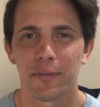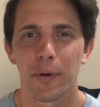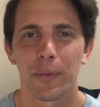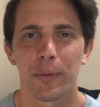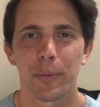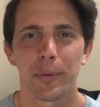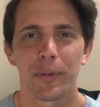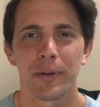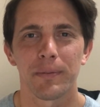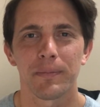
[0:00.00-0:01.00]
following through
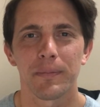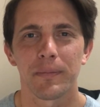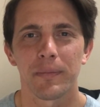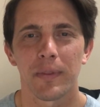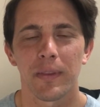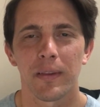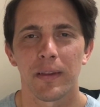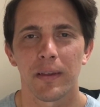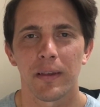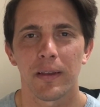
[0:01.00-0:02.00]
with it,
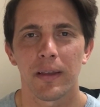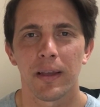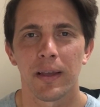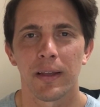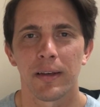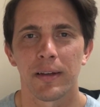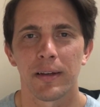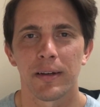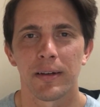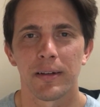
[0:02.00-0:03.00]
and
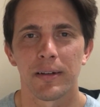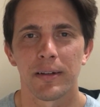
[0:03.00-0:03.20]
let's